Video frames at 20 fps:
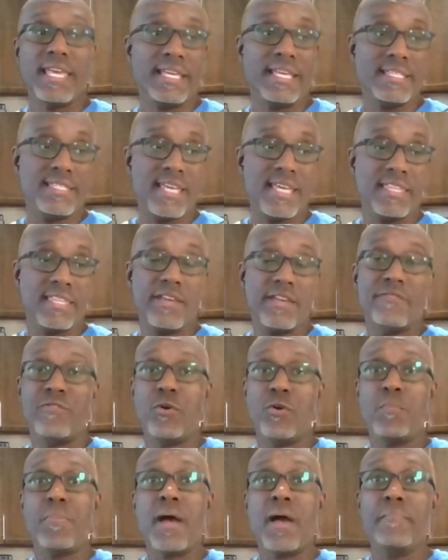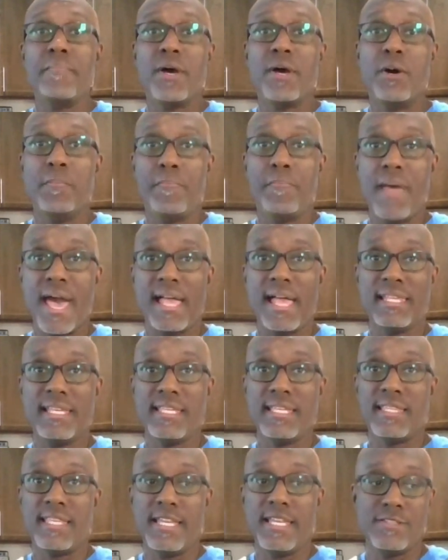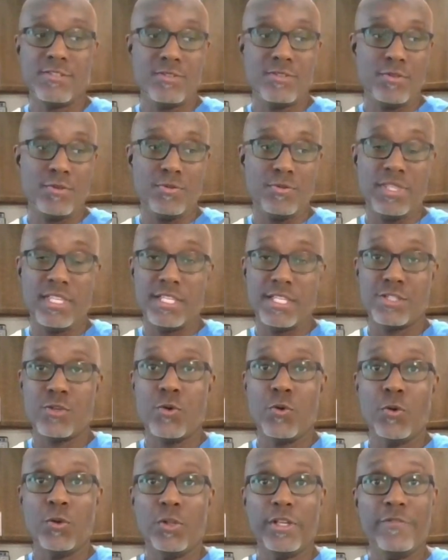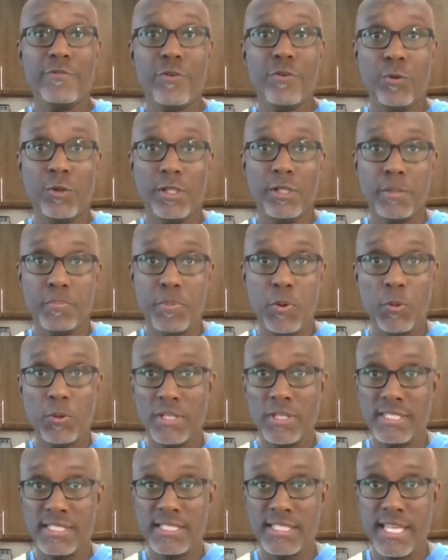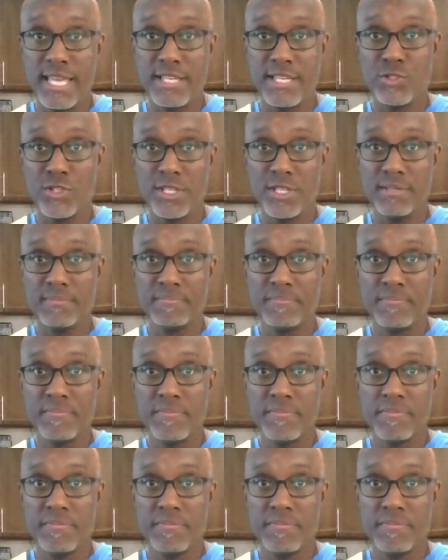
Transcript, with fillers: They can take their vote by mail ballot into this early voting polling station